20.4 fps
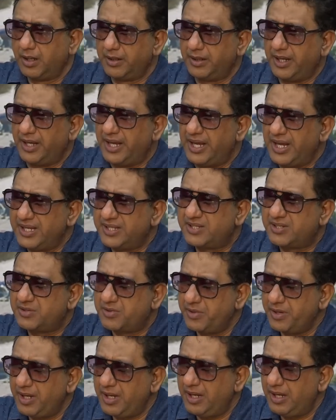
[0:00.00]
The
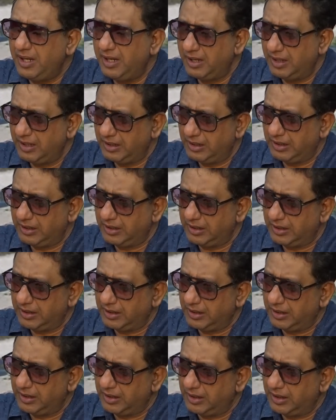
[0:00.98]
history
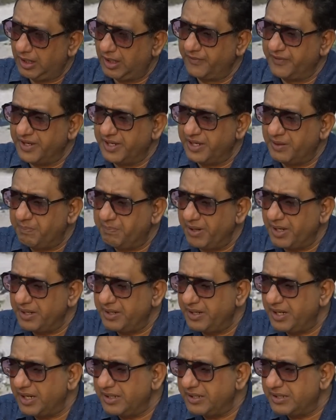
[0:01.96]
of
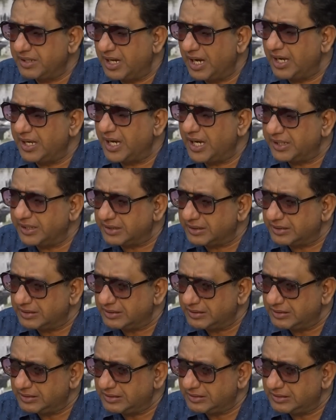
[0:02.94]
independent Guyana
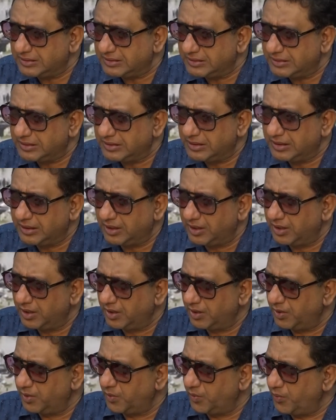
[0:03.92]

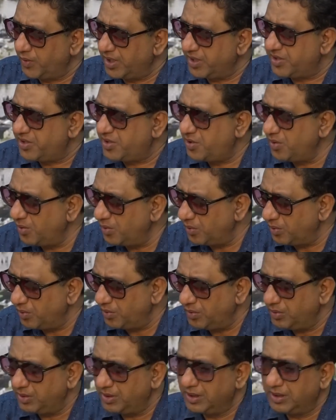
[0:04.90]
will show
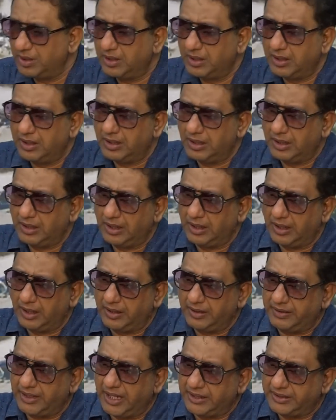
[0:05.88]

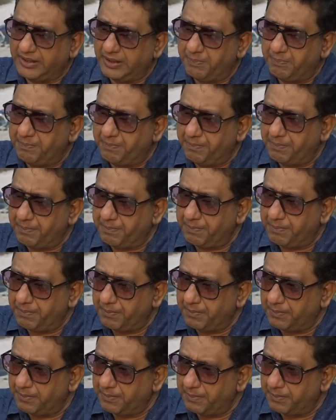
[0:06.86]
that the
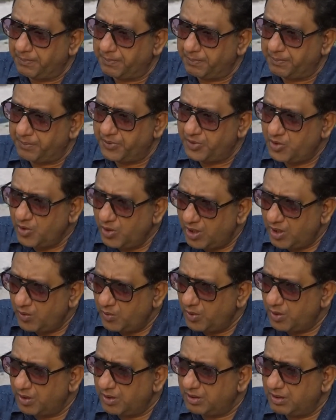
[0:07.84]
sugar
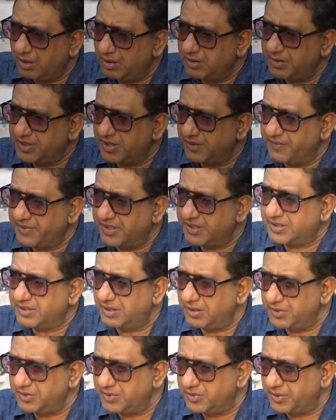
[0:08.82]
workers of this
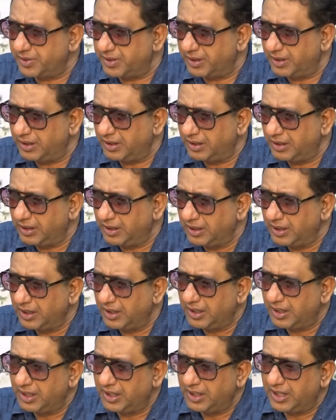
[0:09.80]
country
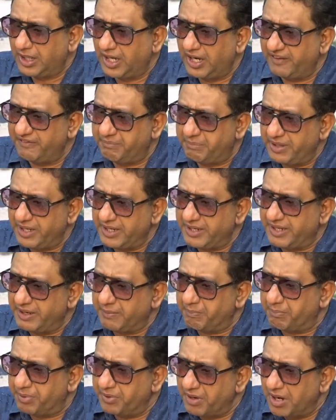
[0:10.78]
have been the
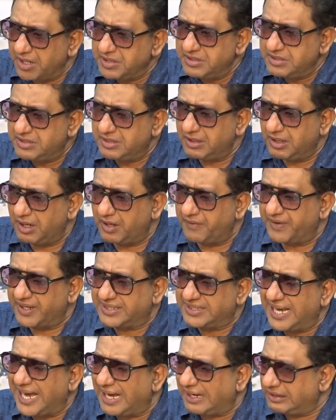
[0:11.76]
brunt of
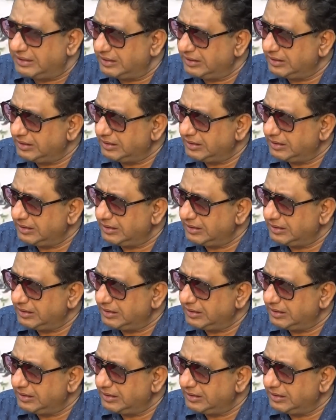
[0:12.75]
attack